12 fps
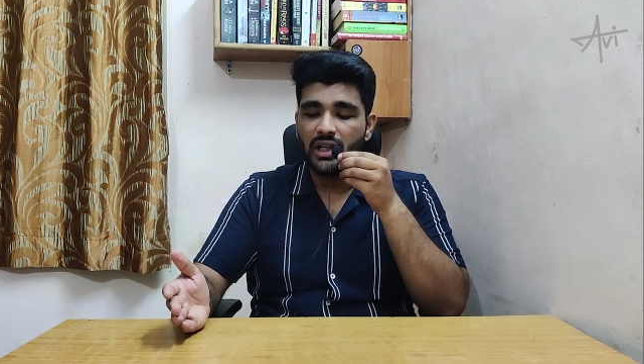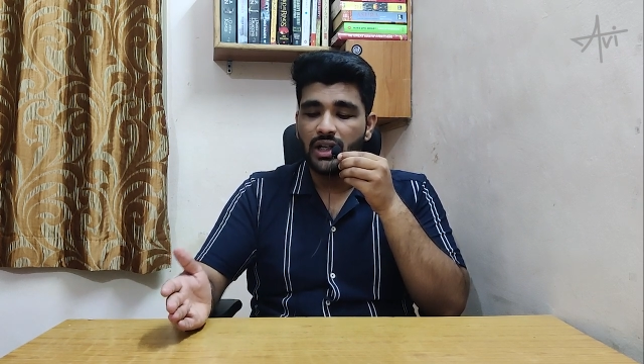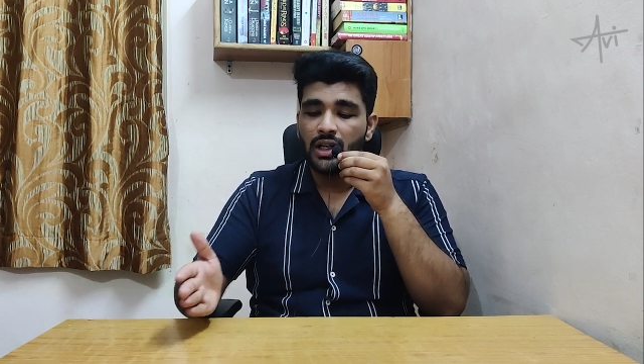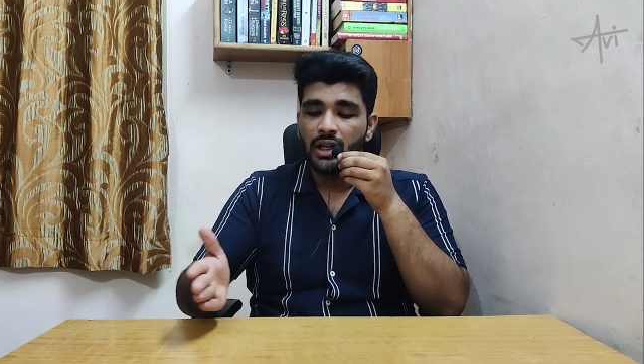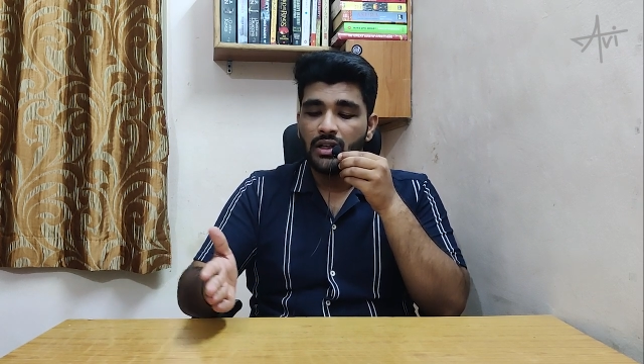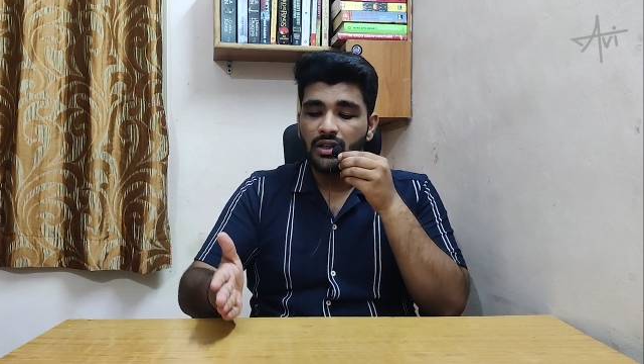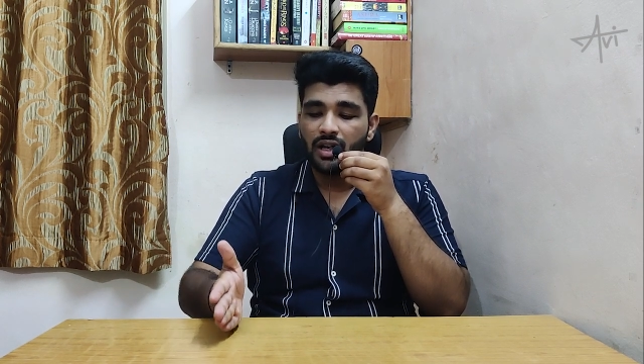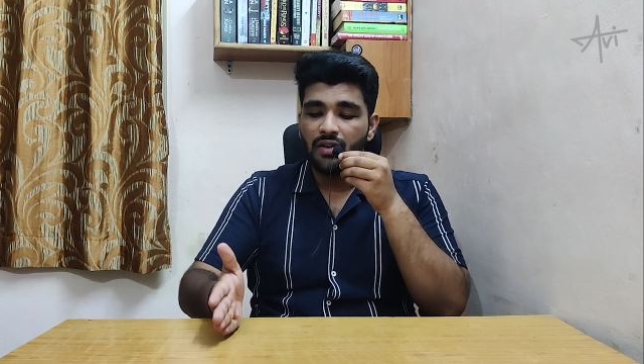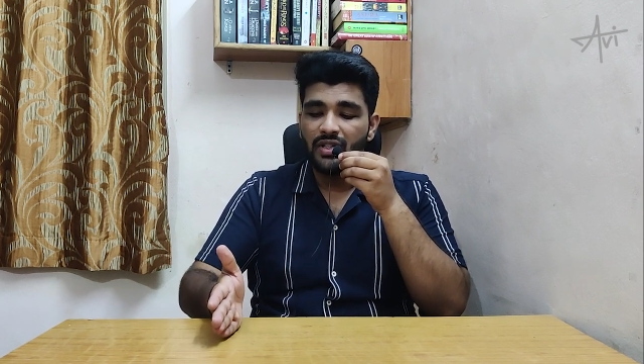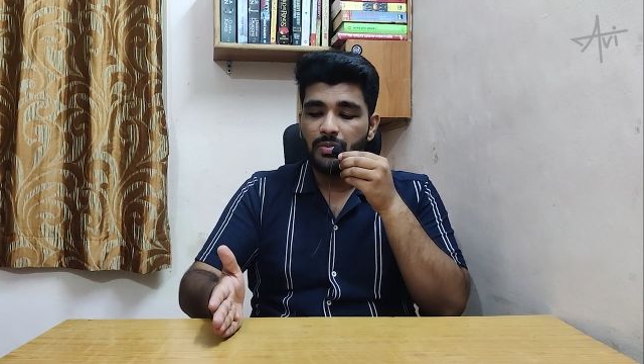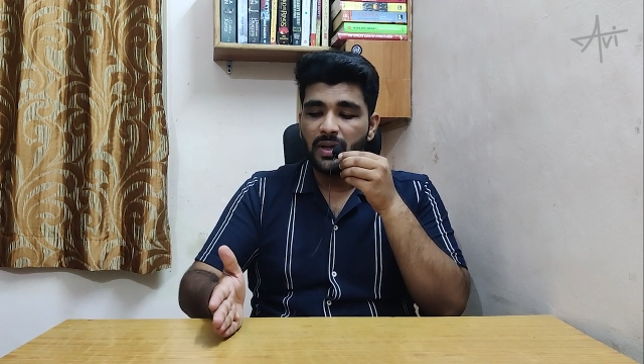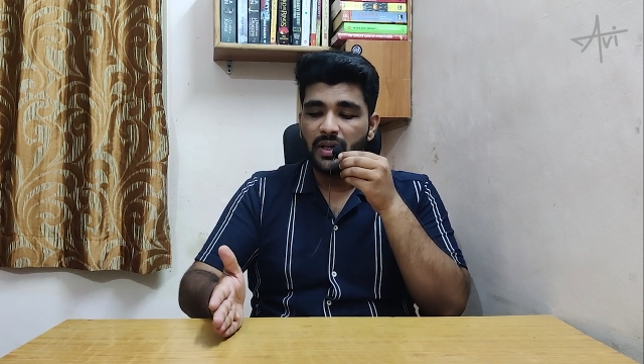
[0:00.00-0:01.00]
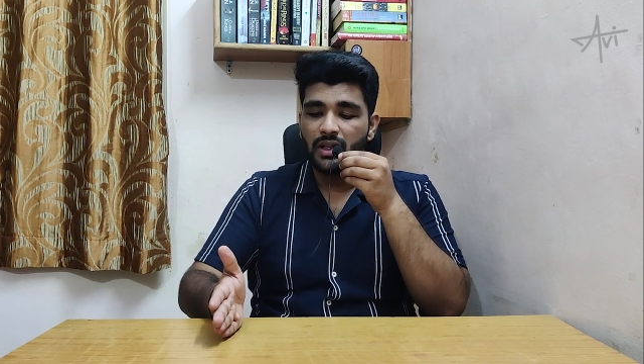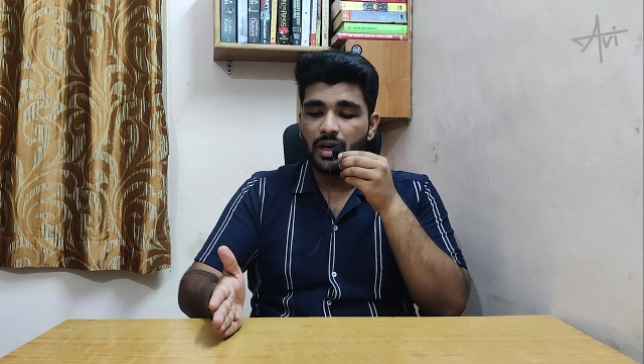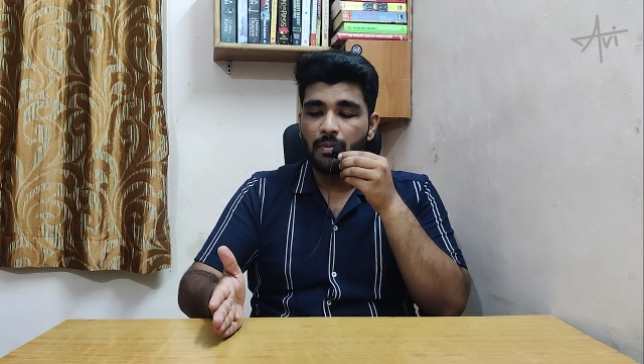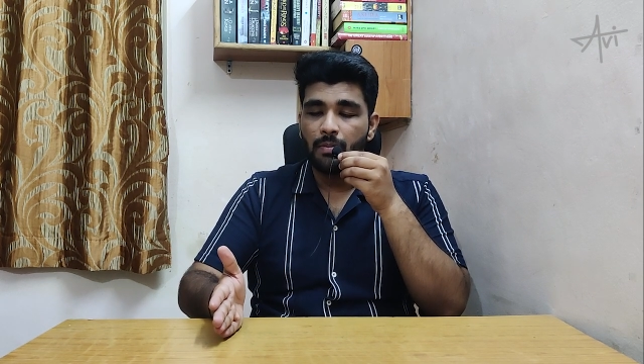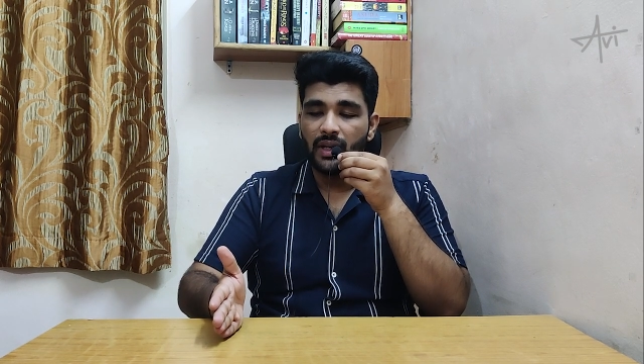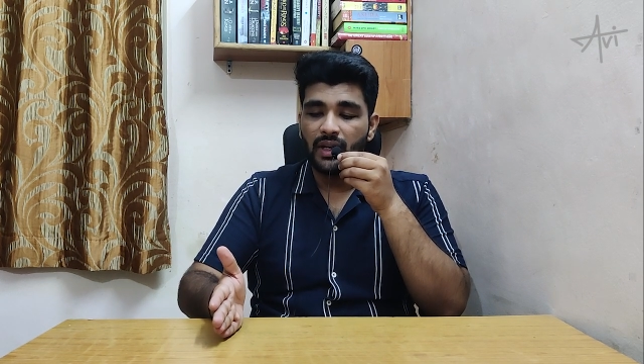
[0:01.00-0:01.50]
Service-based
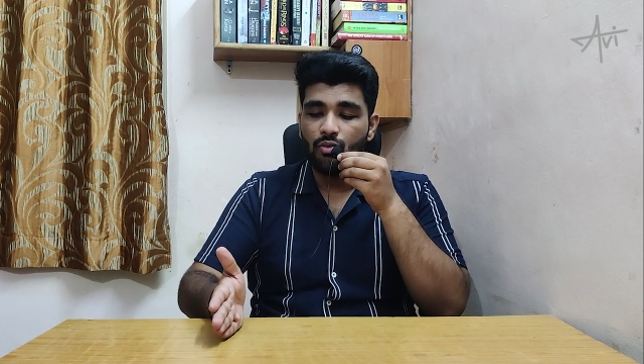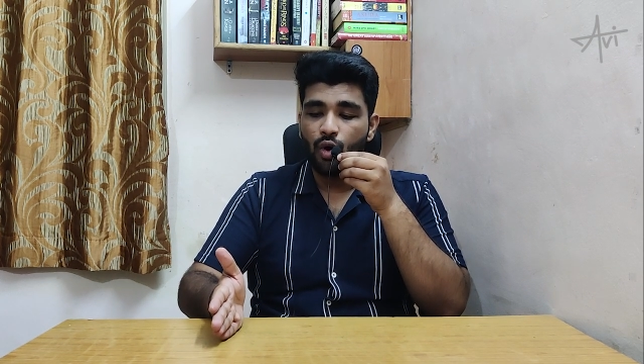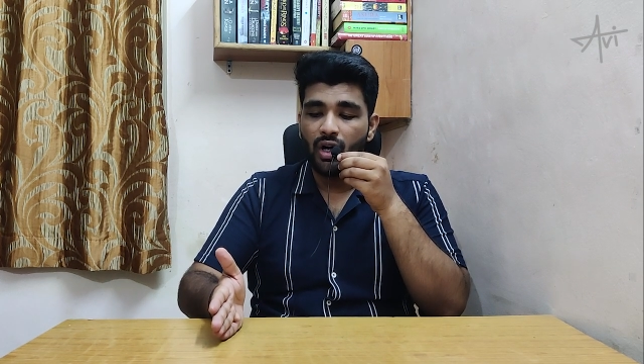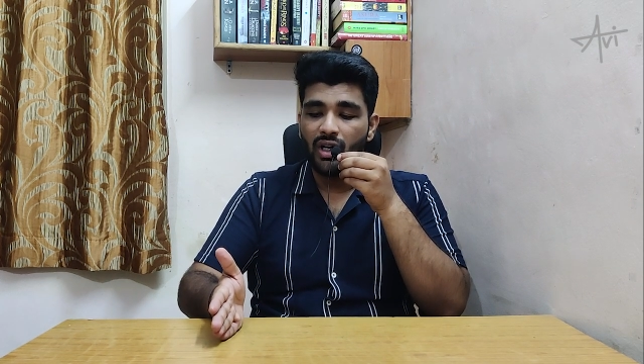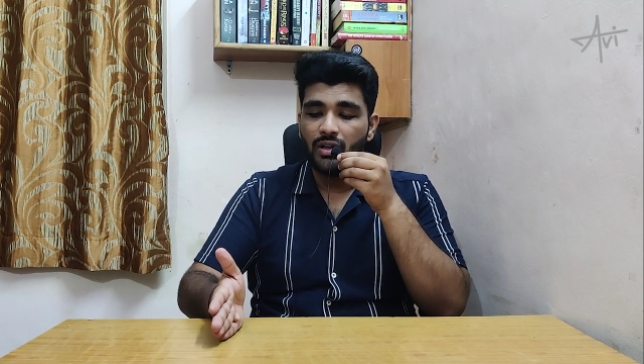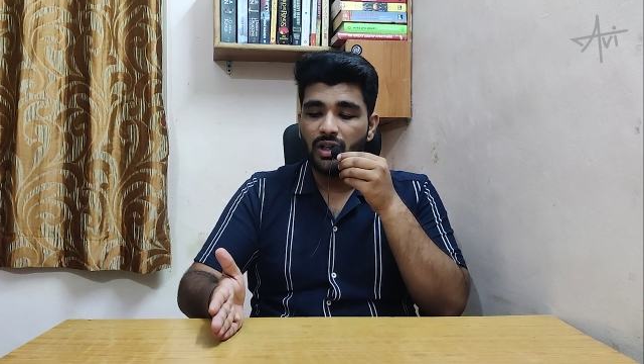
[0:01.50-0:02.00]
company, what it